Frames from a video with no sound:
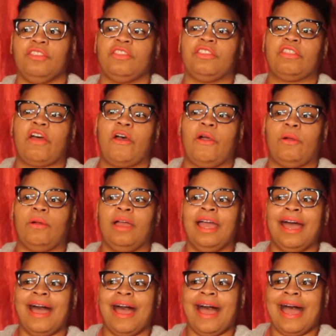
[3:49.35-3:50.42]
So
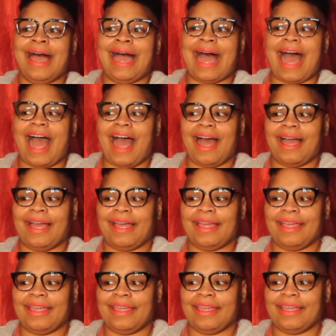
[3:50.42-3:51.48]

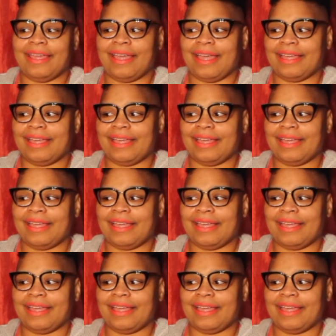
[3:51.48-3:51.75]
I